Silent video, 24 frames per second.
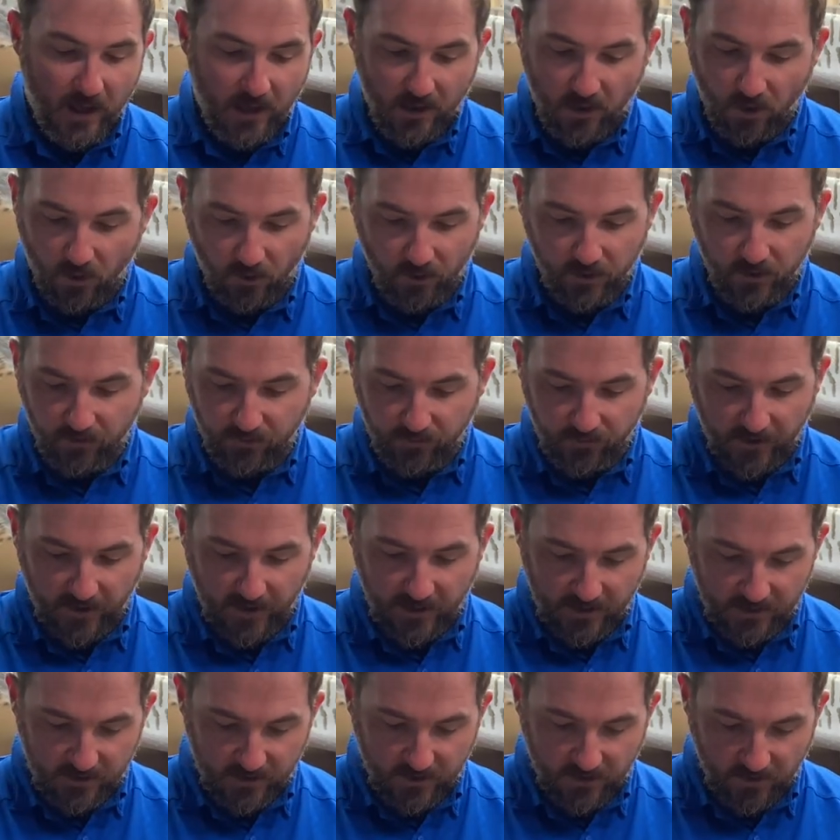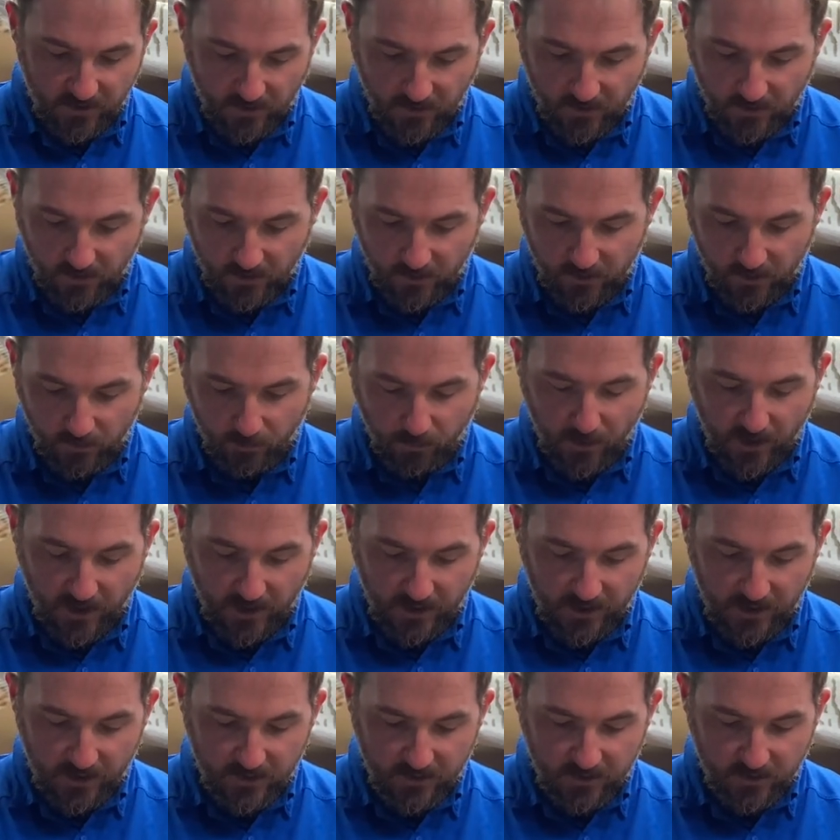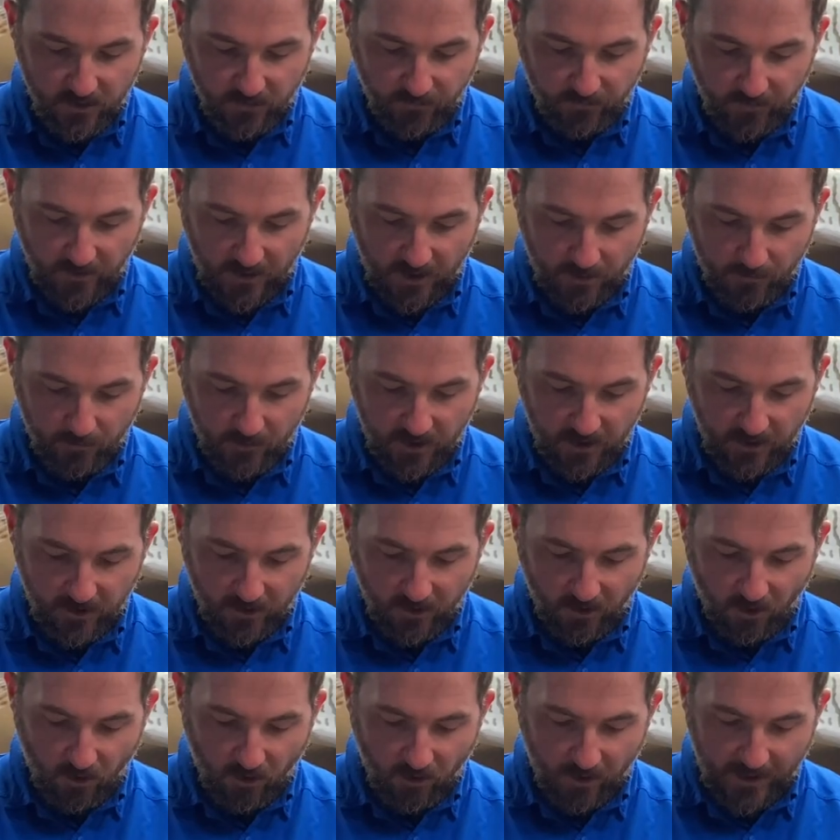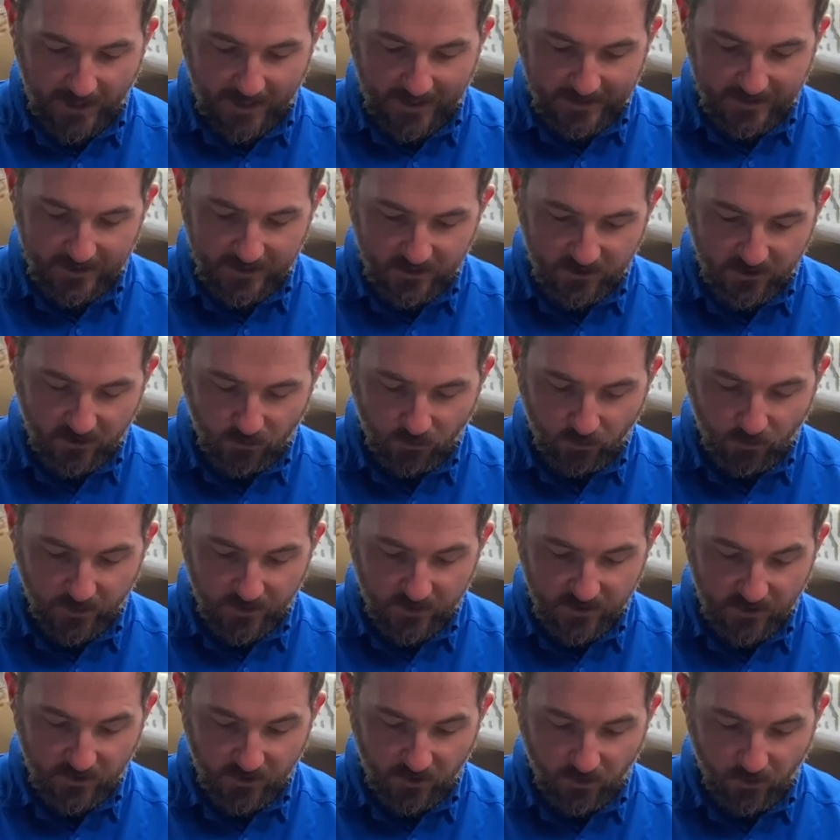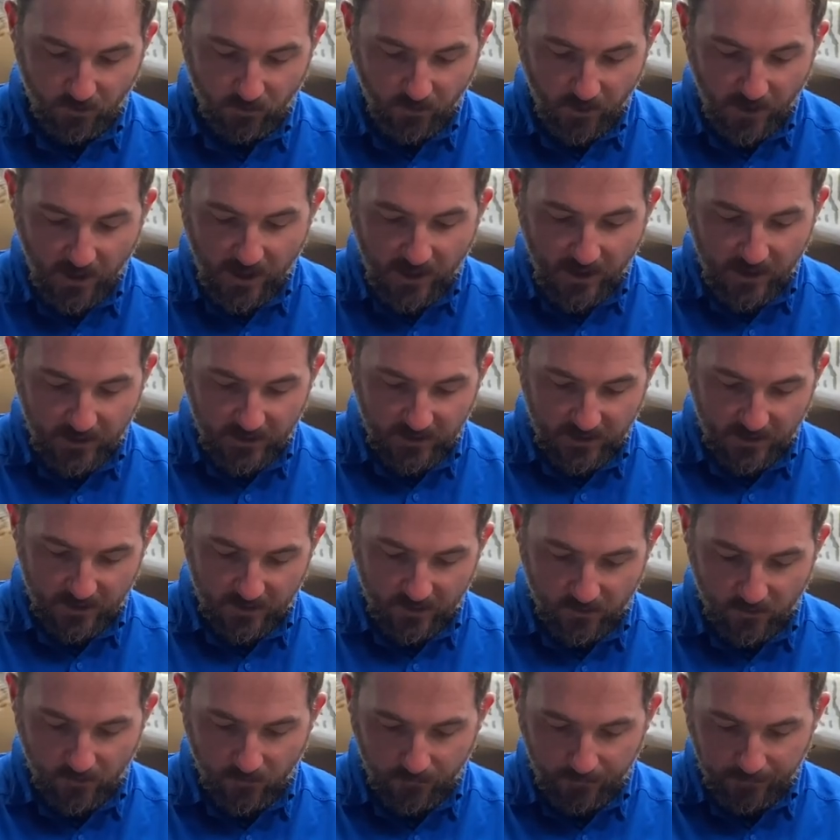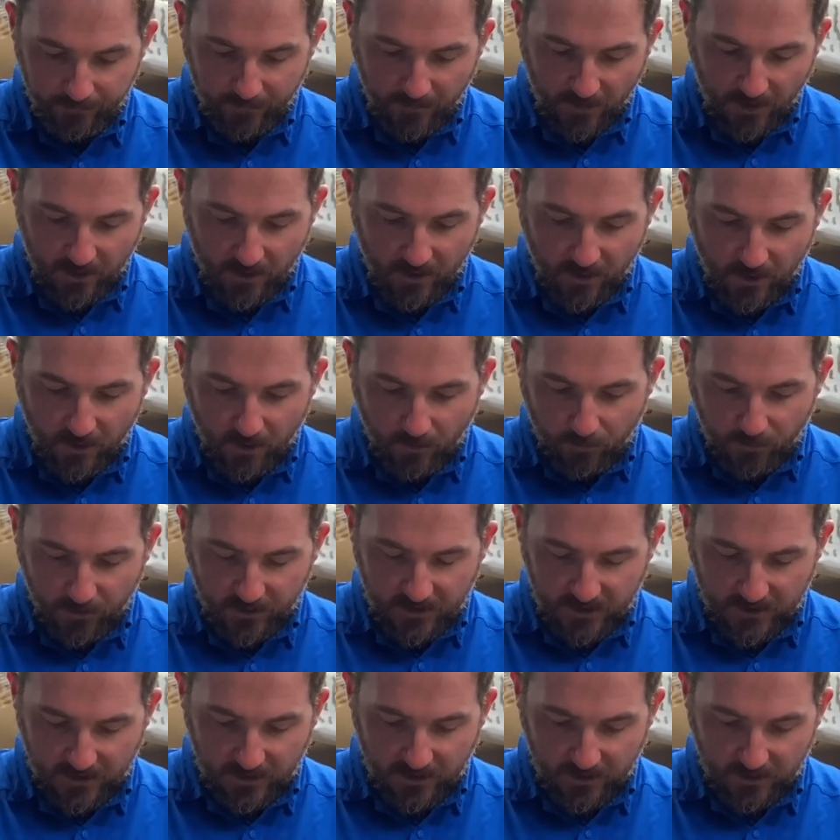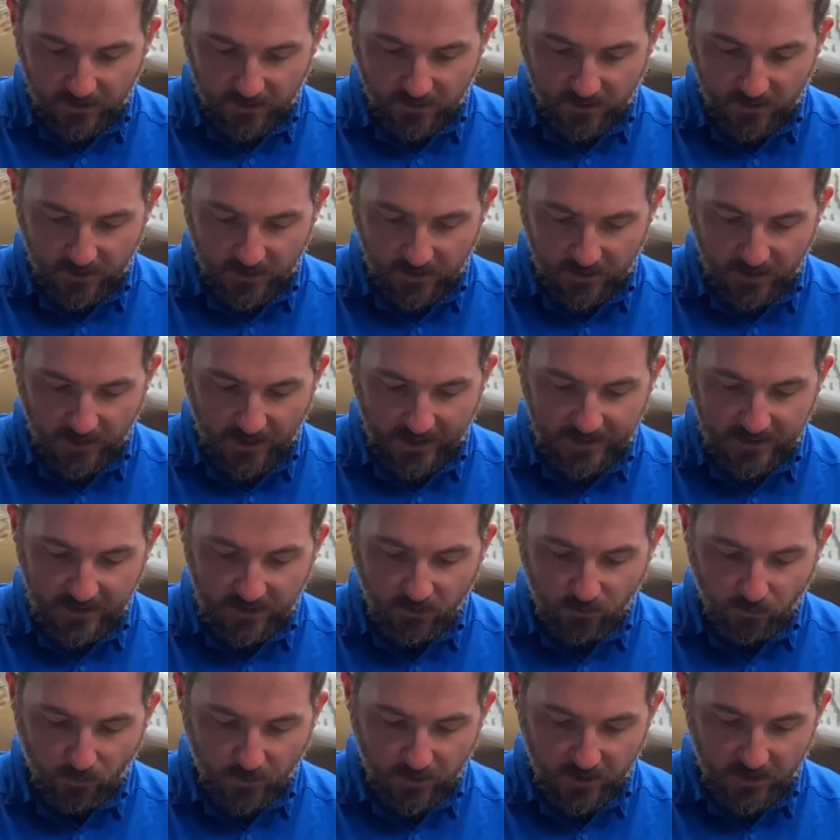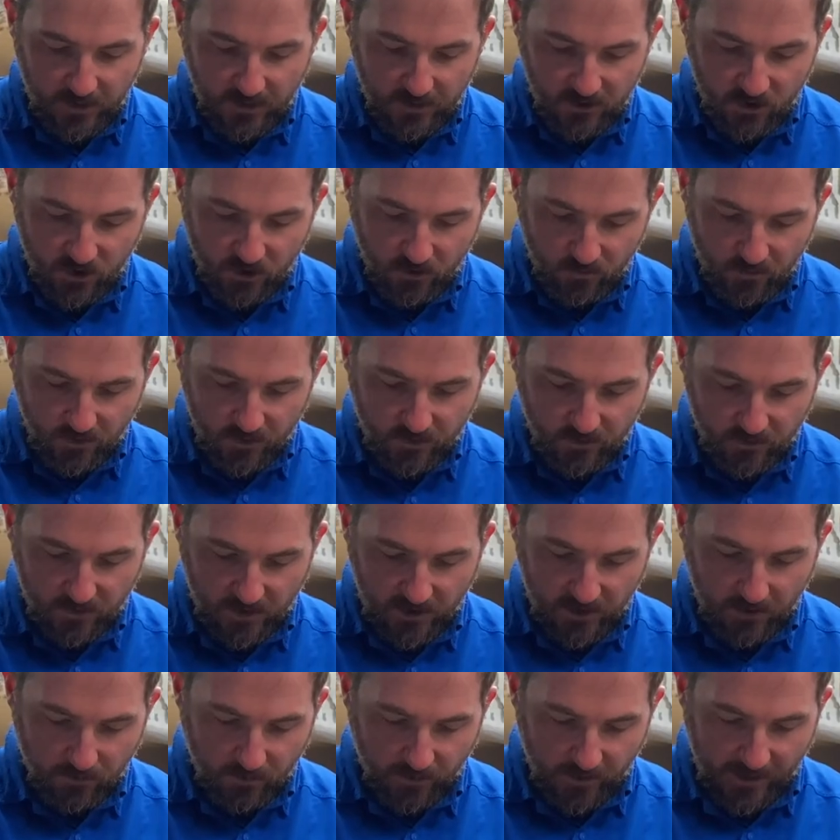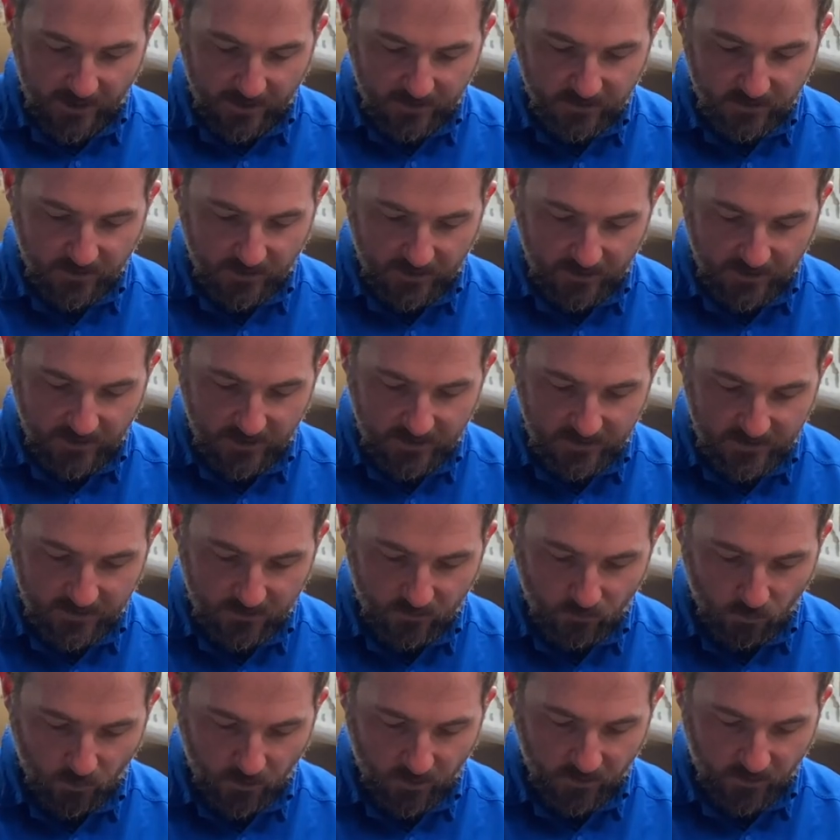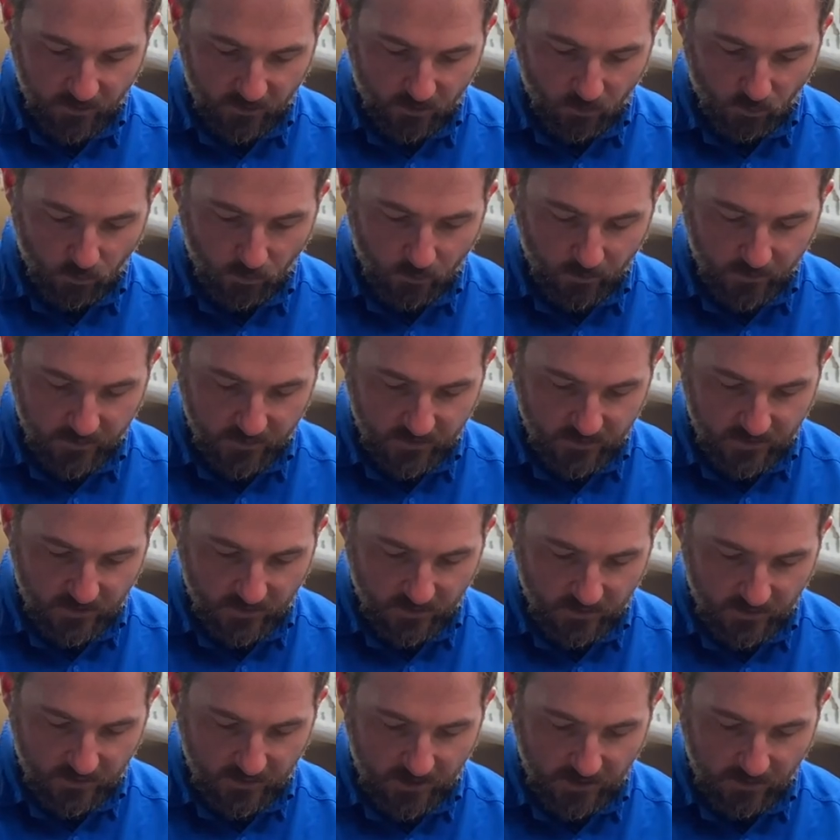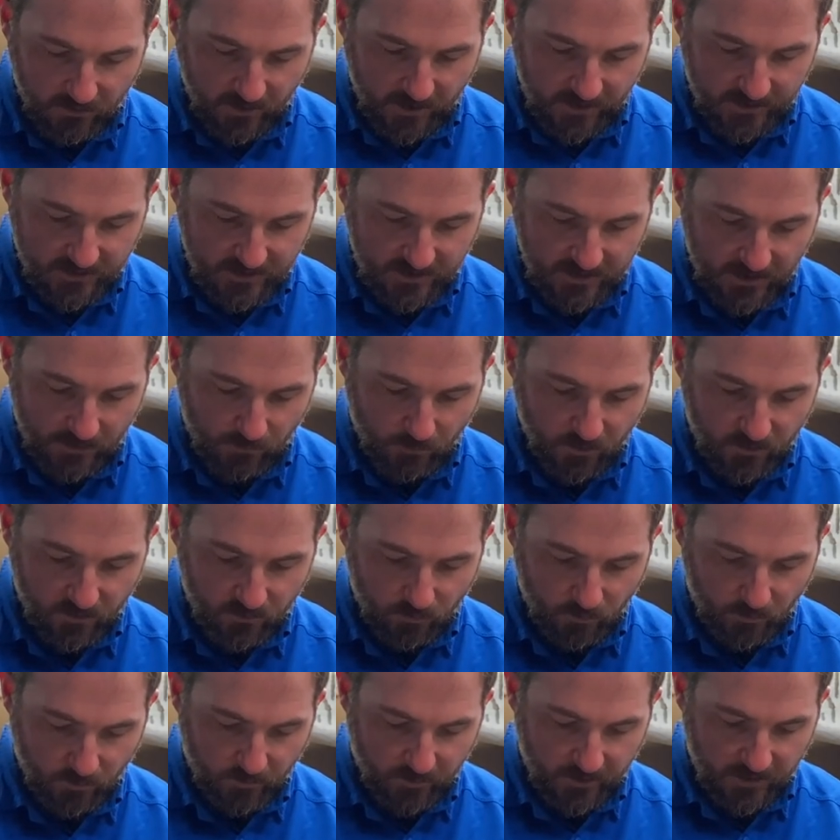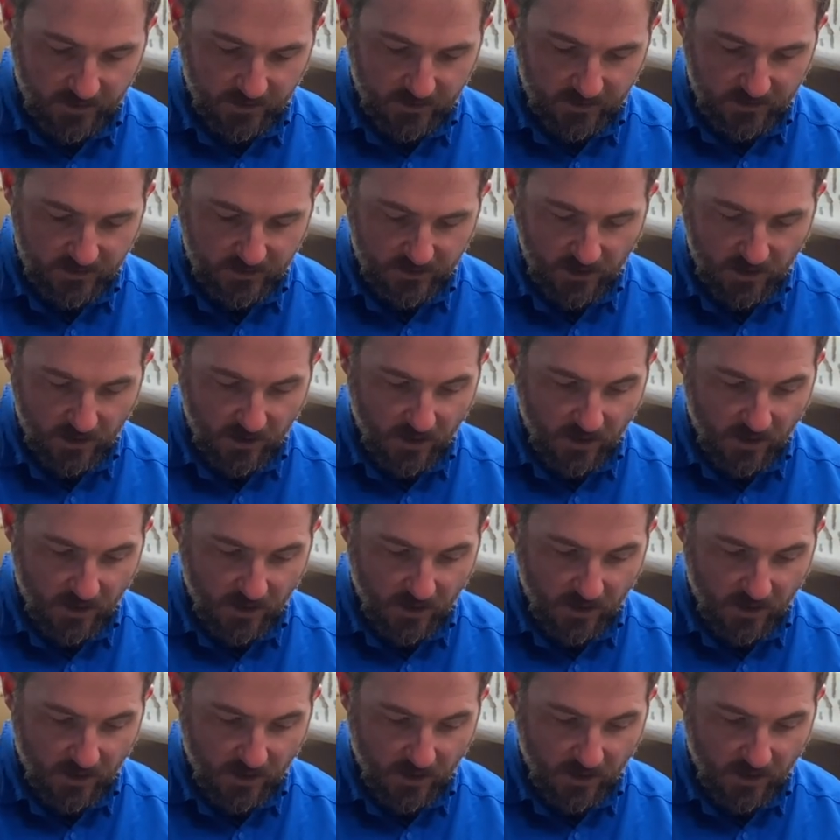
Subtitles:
all your friends, your buddies, your family all had these toys. So, you know, but the 93 Junior T-Rex, like, this is one of the coolest T-Rexes that was released.